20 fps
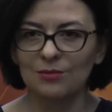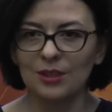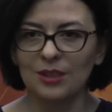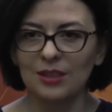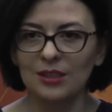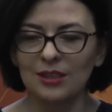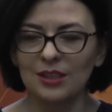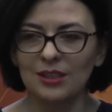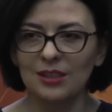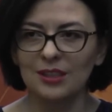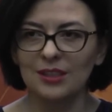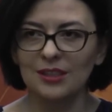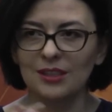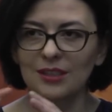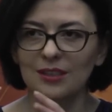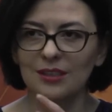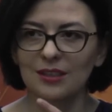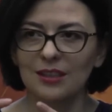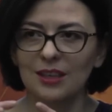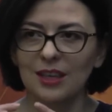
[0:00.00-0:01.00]
Whether that
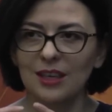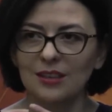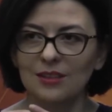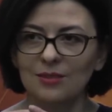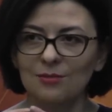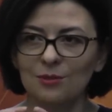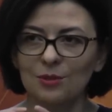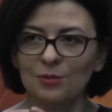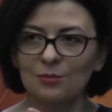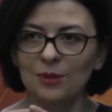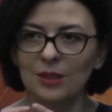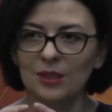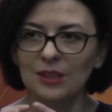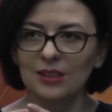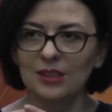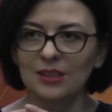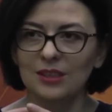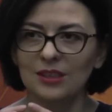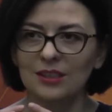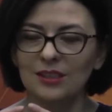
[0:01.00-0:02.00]
is, again, whether
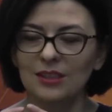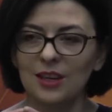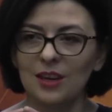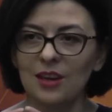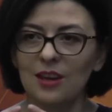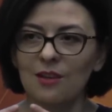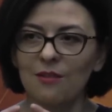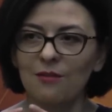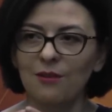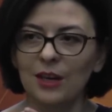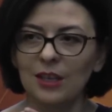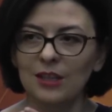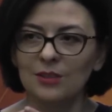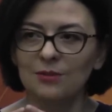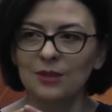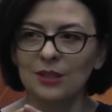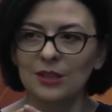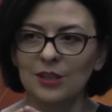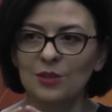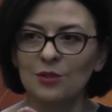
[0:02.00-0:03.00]
that is the fight
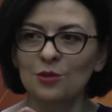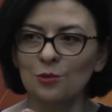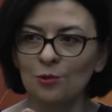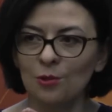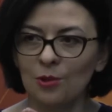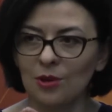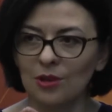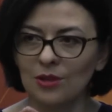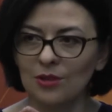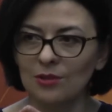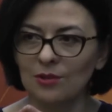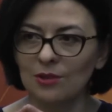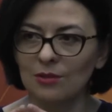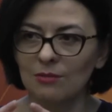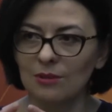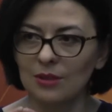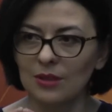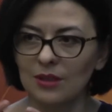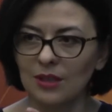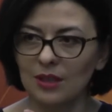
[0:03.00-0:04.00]
with the source or
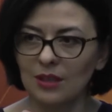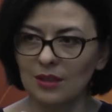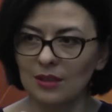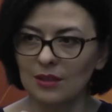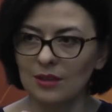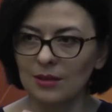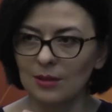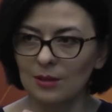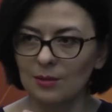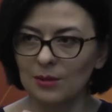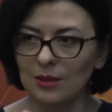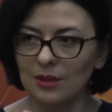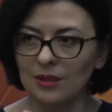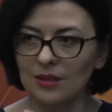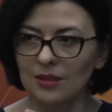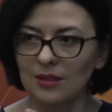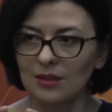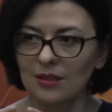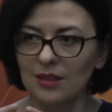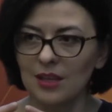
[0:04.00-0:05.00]
with the
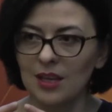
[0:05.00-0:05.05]
consequences.